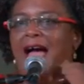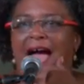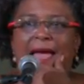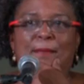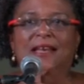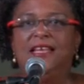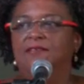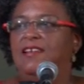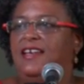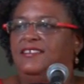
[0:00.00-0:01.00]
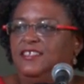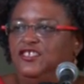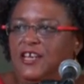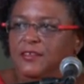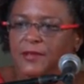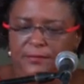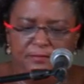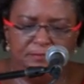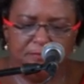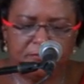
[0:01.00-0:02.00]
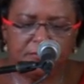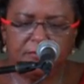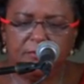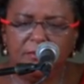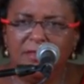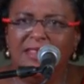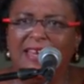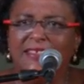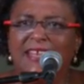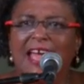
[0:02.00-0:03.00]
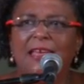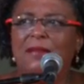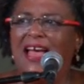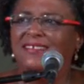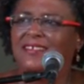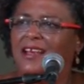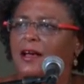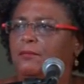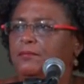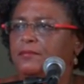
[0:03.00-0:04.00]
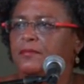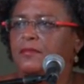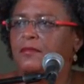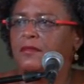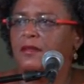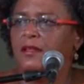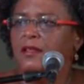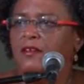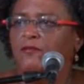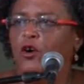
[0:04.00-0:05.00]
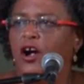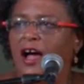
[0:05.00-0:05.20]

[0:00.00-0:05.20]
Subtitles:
I believe, ladies and gentlemen, that the time has come for